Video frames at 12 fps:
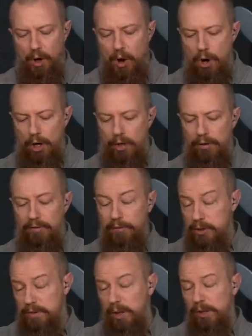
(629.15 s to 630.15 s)
are,
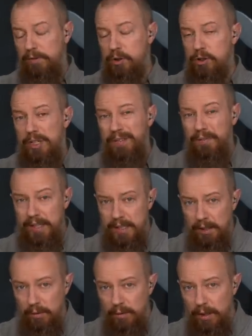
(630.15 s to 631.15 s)
first of all, if you're shooting
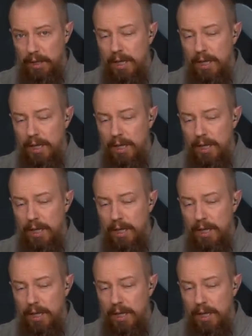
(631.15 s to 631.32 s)
video,